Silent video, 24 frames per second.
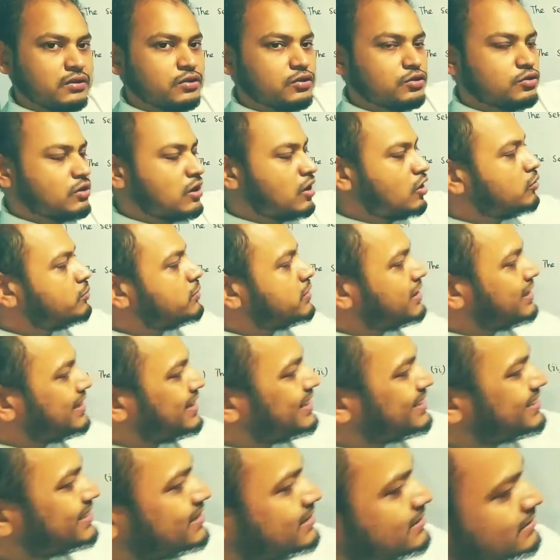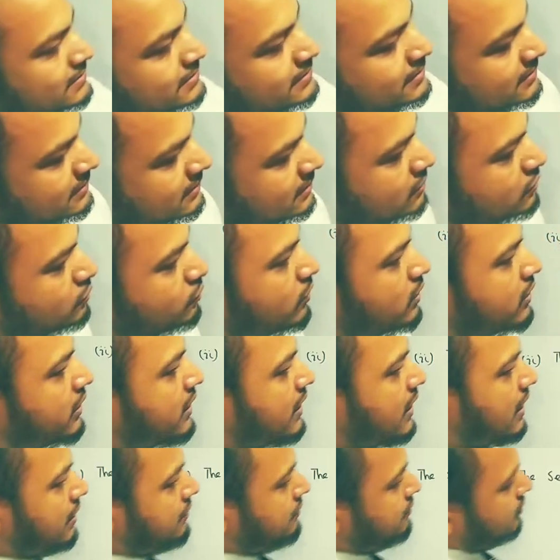So how many letters does this word
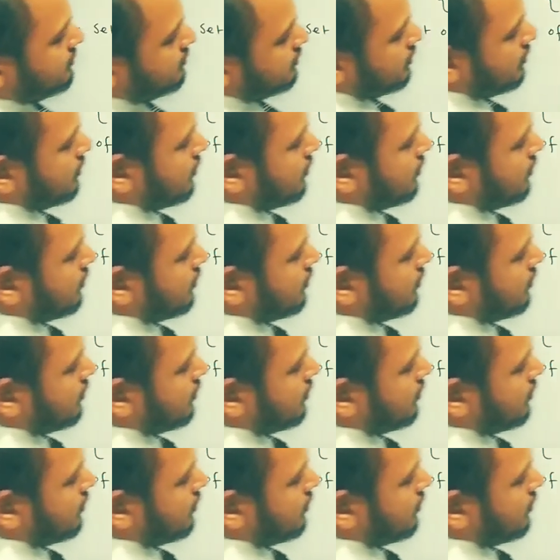have?